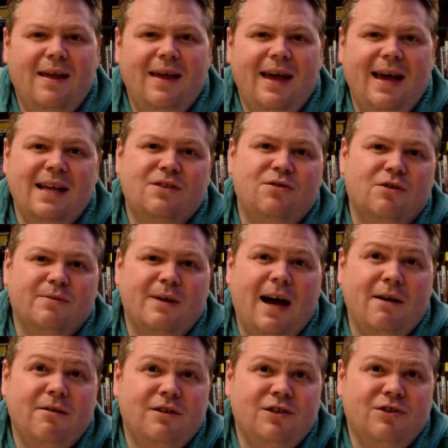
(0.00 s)
It talks about
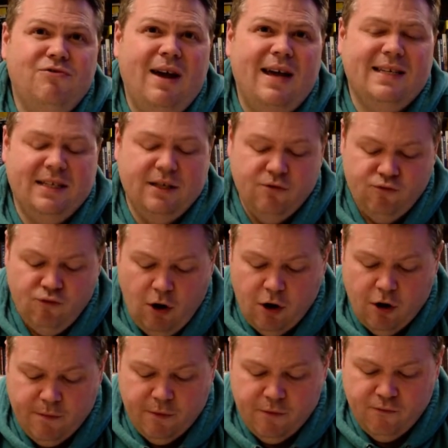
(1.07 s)
how he was dressed in a
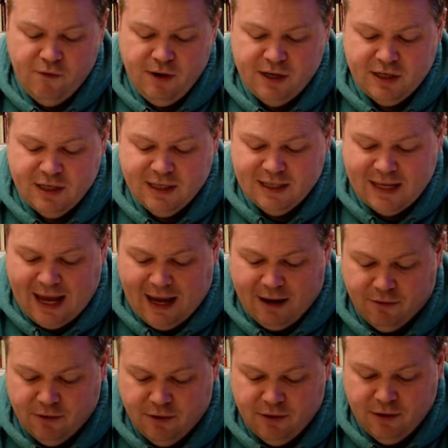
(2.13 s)
robe, reaching
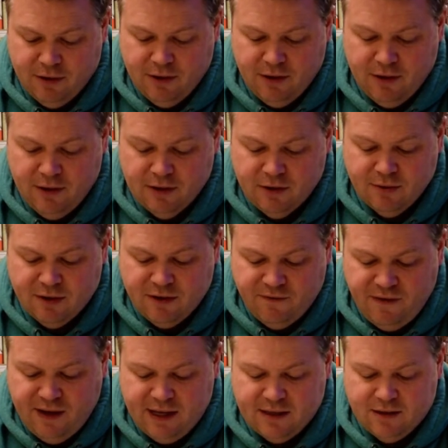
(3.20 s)
down to his
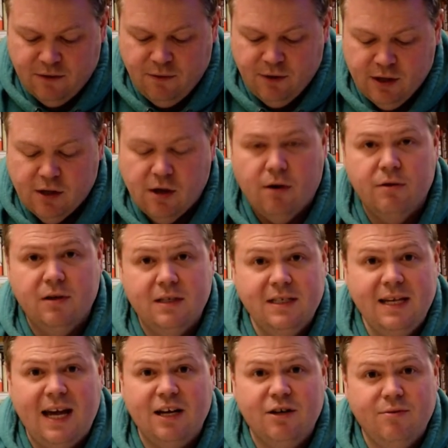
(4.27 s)
feet with a golden
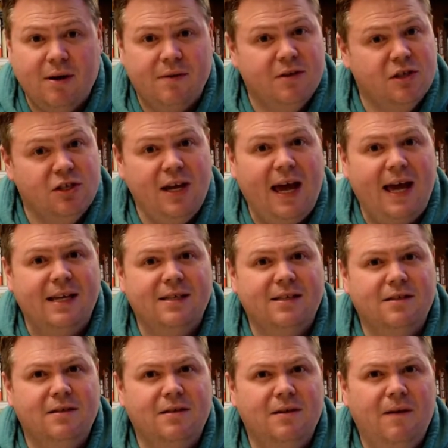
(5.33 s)
sash around his
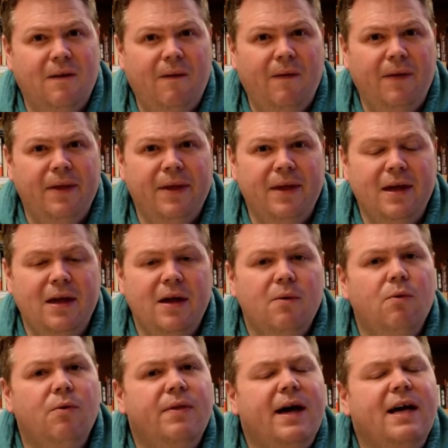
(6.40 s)
chest.
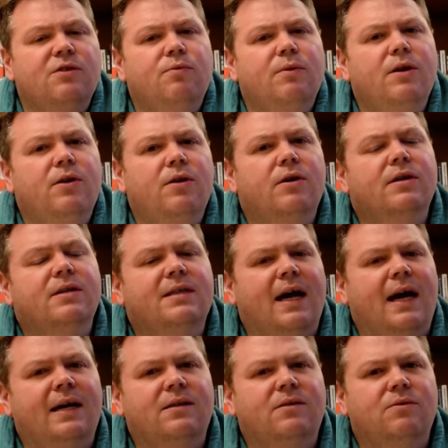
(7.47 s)
Well, that's what we looked
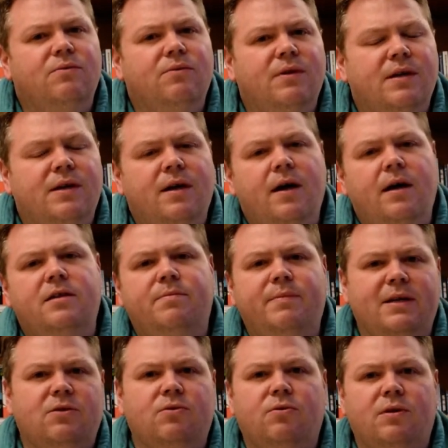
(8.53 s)
at with the curtain
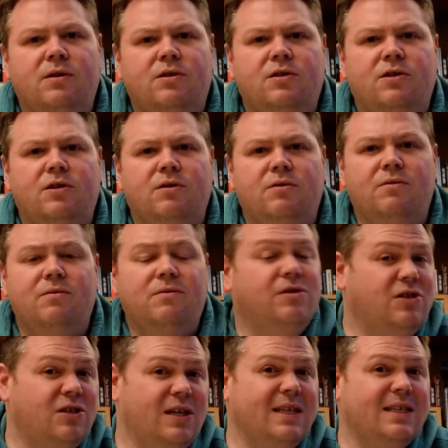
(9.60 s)
being torn in two.
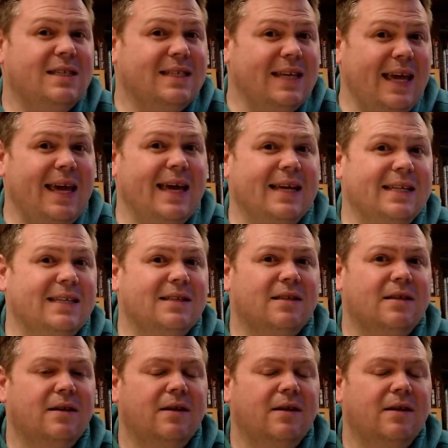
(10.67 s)
Jesus is